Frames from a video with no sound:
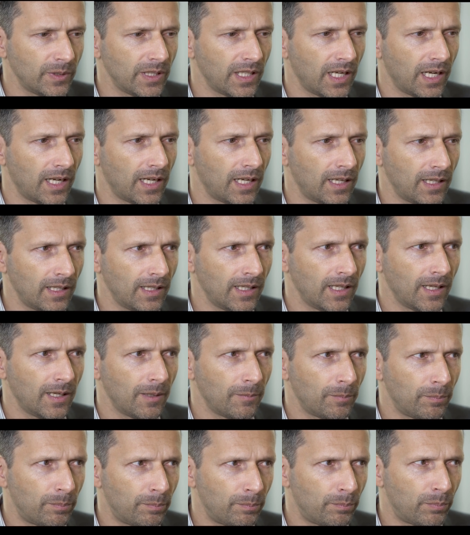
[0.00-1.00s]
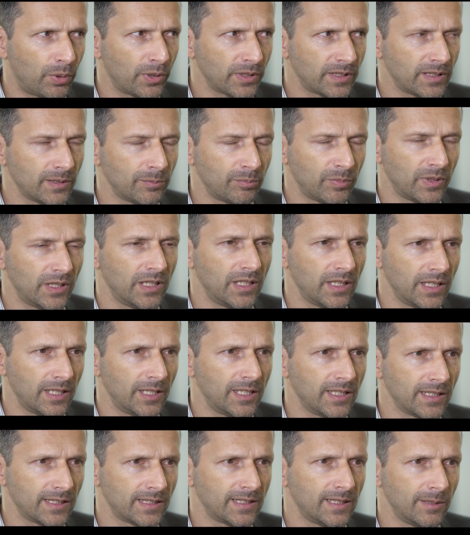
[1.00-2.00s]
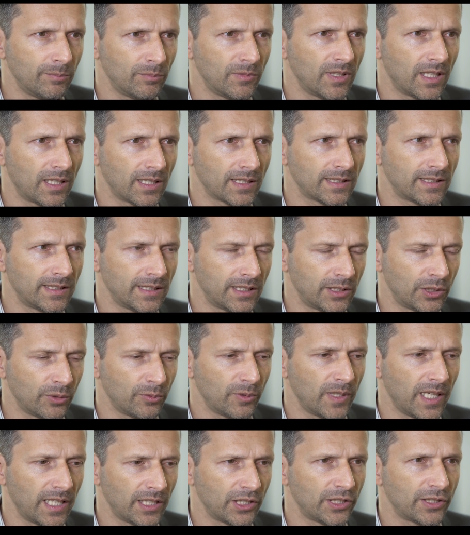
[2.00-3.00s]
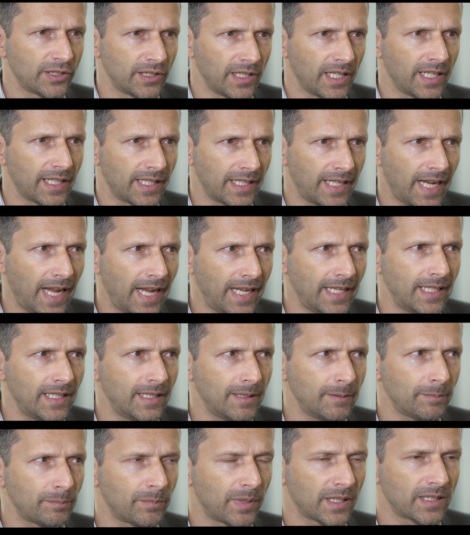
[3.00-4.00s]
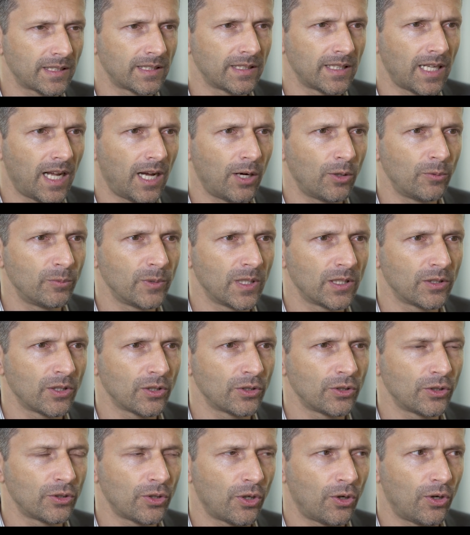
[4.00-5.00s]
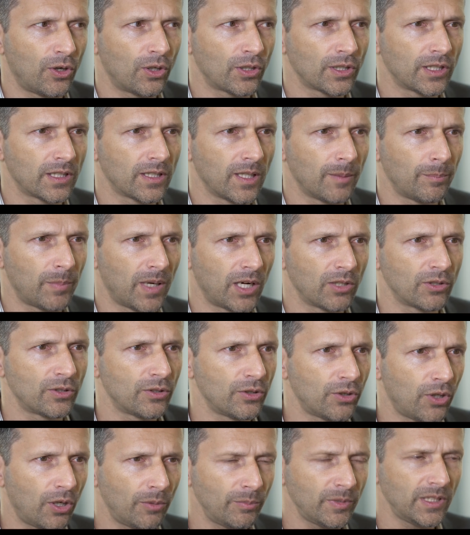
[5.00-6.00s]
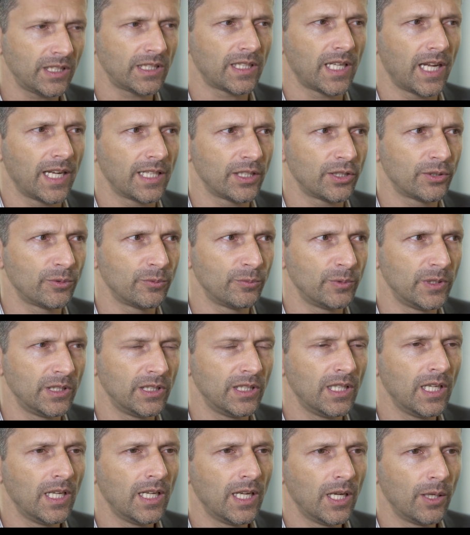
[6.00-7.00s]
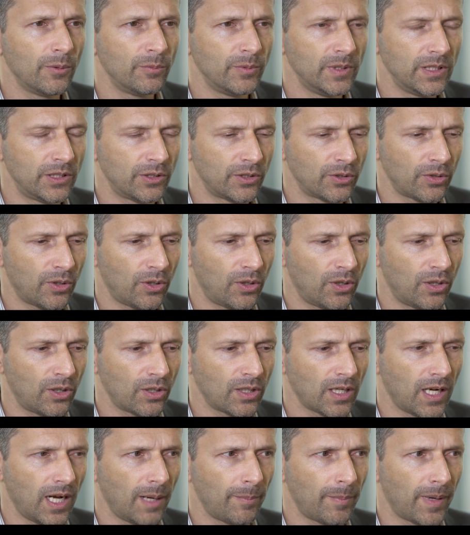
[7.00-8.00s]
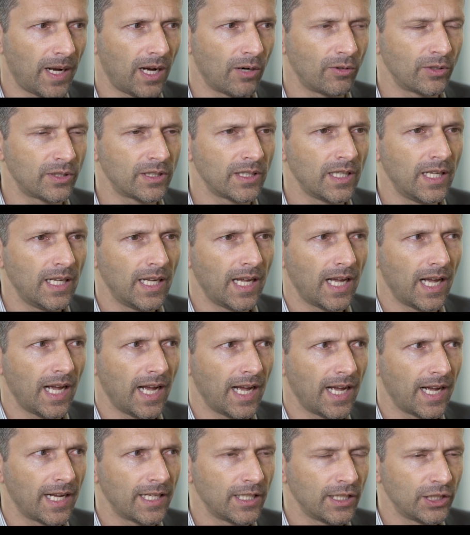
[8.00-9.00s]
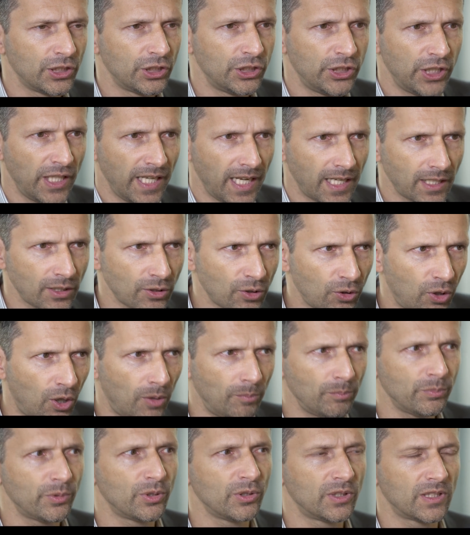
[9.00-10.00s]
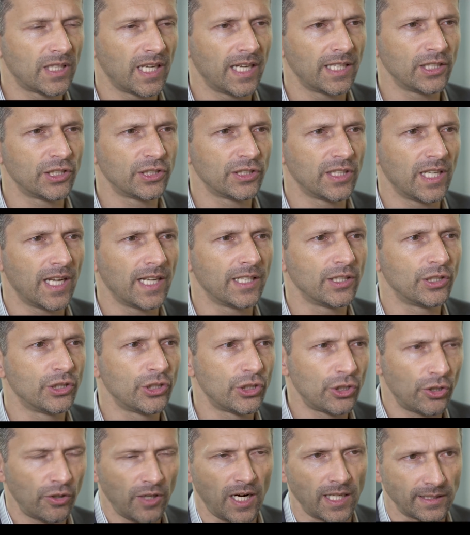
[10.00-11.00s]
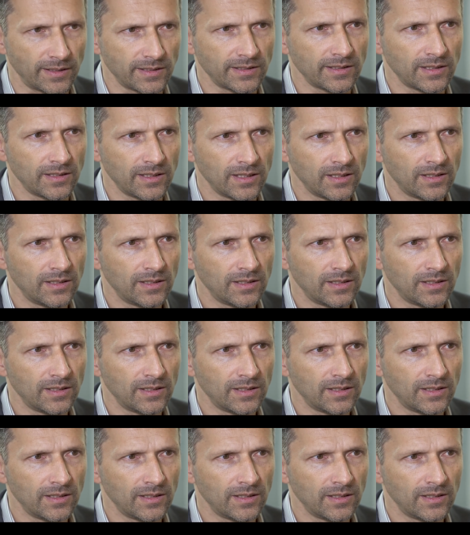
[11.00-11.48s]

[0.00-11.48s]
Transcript: we are possibly in a similar situation again, but now we are not talking about communication, we, we talk about uh, shared computation and trust.